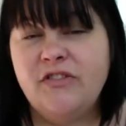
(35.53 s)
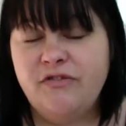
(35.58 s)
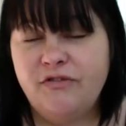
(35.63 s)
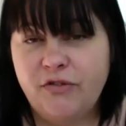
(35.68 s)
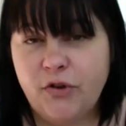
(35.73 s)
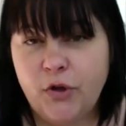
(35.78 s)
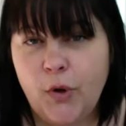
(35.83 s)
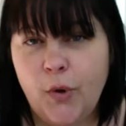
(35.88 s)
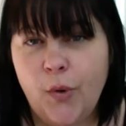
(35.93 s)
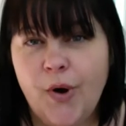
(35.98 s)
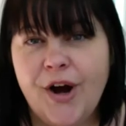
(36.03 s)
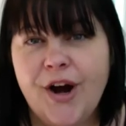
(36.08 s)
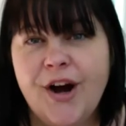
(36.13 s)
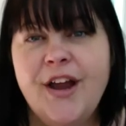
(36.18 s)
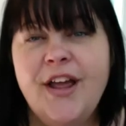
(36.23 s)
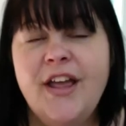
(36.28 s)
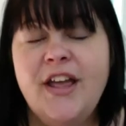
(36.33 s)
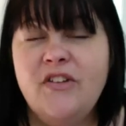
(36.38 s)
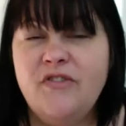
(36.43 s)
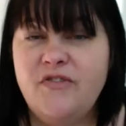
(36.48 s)
floor
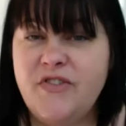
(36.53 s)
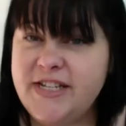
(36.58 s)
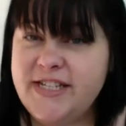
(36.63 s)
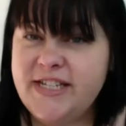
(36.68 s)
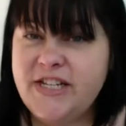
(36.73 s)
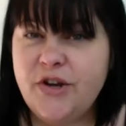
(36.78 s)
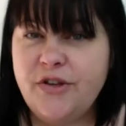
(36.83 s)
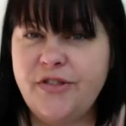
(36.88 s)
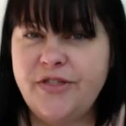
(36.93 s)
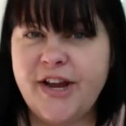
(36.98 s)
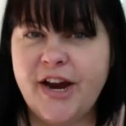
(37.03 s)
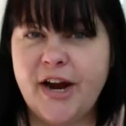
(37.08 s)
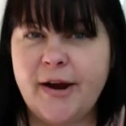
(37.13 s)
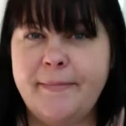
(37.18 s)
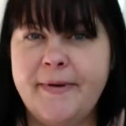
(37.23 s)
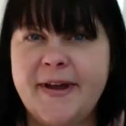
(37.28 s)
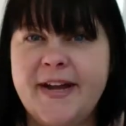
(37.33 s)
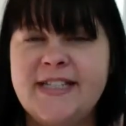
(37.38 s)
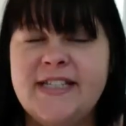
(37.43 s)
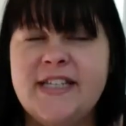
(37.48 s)

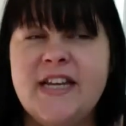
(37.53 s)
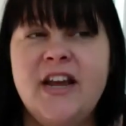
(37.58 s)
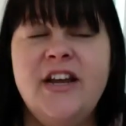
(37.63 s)
physiotherapists